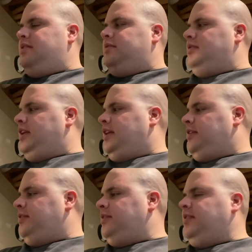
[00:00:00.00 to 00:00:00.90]

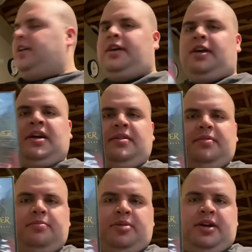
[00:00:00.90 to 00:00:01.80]
Dragon Slayer,
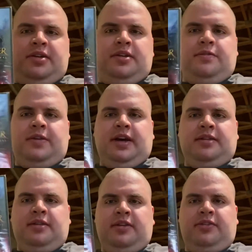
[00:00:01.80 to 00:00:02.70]
brand new
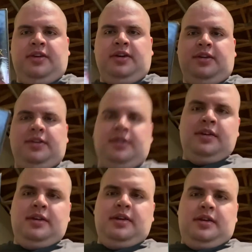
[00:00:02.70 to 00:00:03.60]
factory sealed,
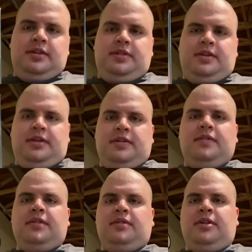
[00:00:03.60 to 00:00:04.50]
the
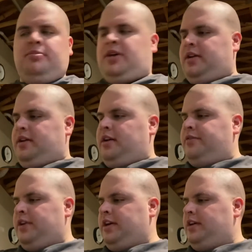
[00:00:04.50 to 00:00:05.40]
remake
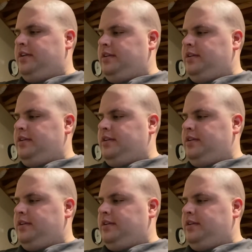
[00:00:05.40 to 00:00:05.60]
cover,